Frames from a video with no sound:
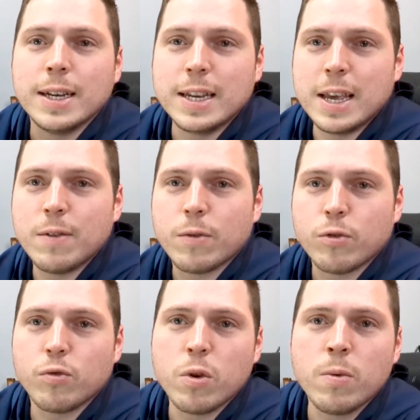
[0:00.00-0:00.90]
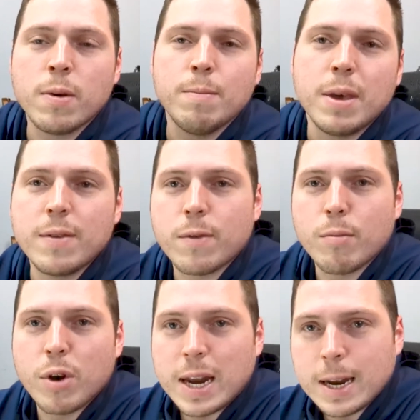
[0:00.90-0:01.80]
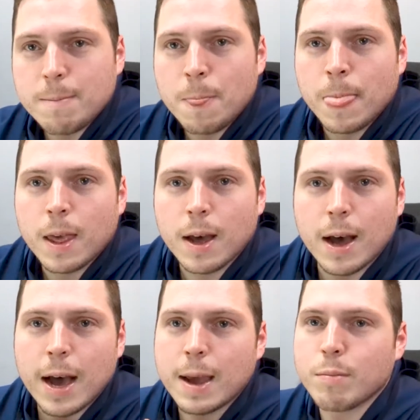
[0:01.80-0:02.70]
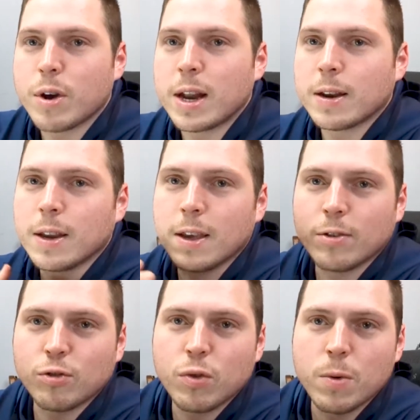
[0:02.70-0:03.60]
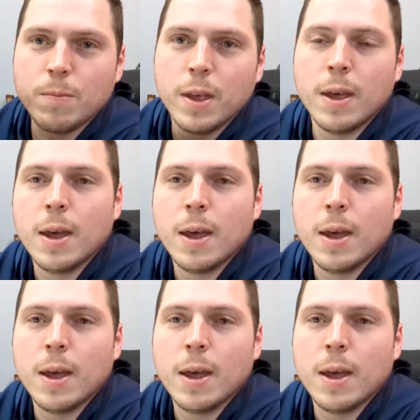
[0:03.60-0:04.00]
D for Drew, B for Brandon. I am Brandon, he is Drew.